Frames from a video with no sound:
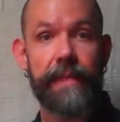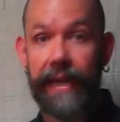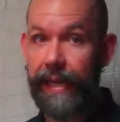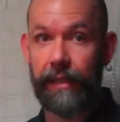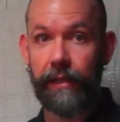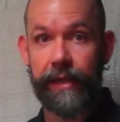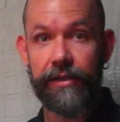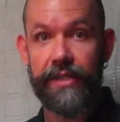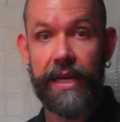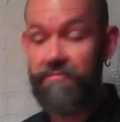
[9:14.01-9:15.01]
And Galileo
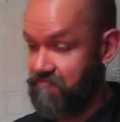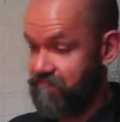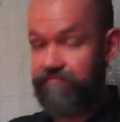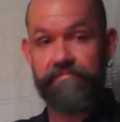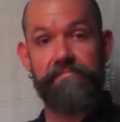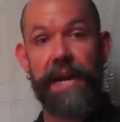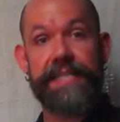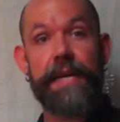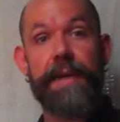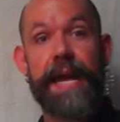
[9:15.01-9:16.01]
said, I
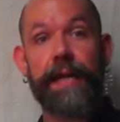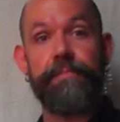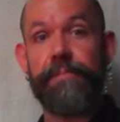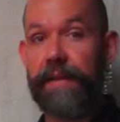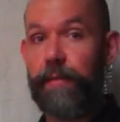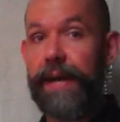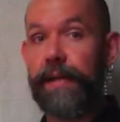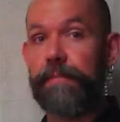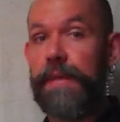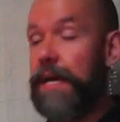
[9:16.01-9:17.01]
take it back. Never
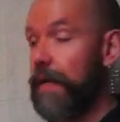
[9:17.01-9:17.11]
mind.